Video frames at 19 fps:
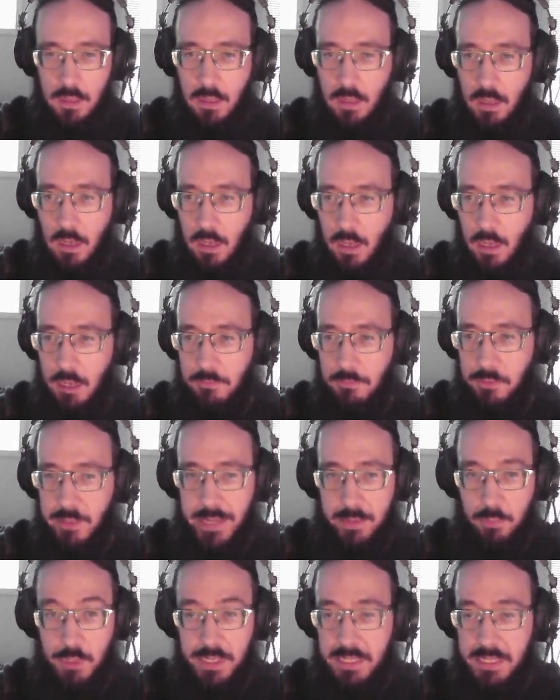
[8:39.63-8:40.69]
For
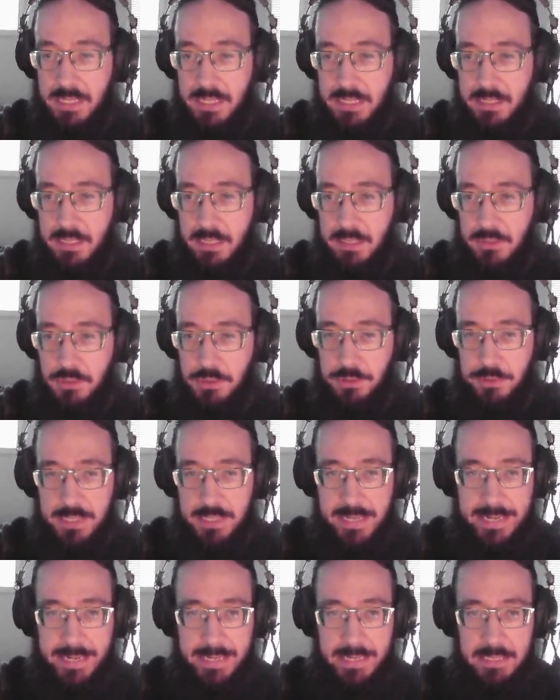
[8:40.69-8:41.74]
that, we're going to need to get to
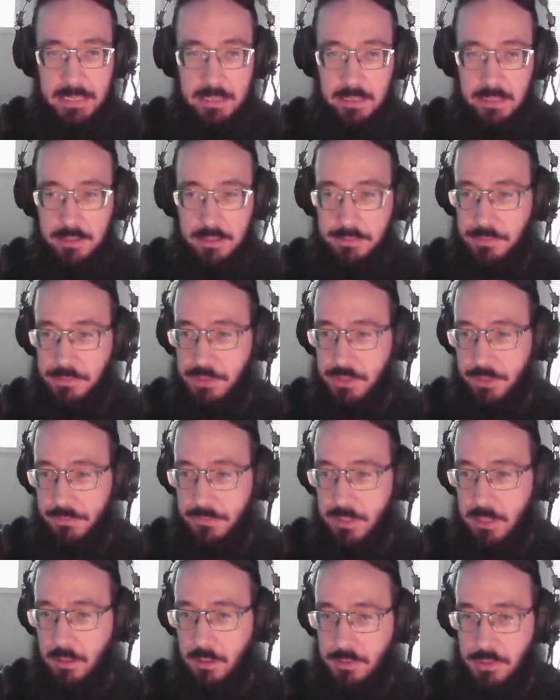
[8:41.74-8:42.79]
the Isle of
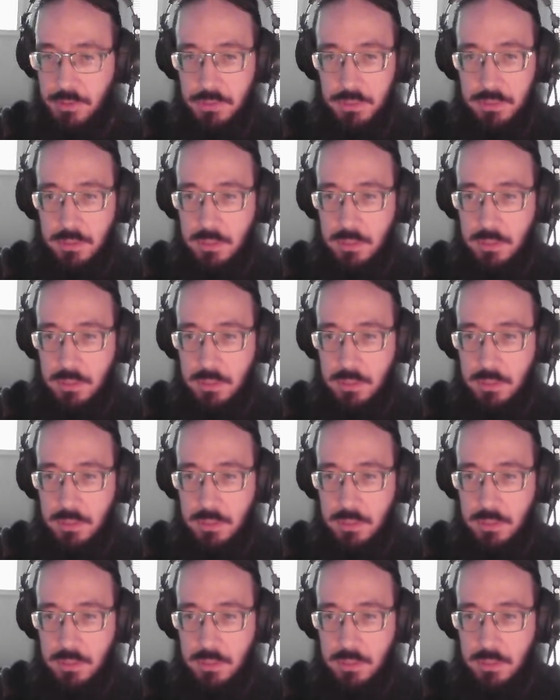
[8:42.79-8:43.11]
Sifnos.